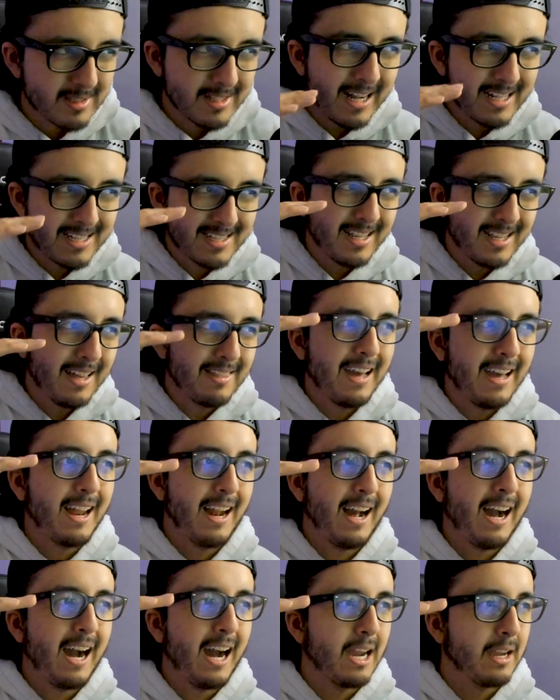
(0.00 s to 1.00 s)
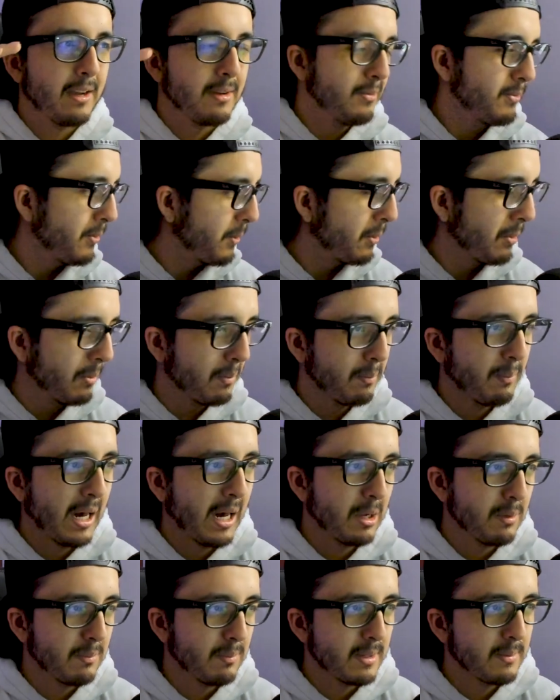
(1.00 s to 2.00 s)
is not set that high for
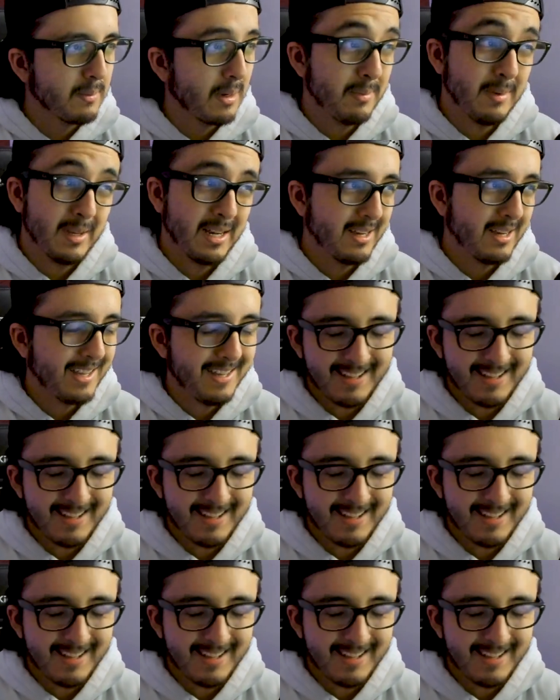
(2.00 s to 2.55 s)
Battle Beaver. I mean,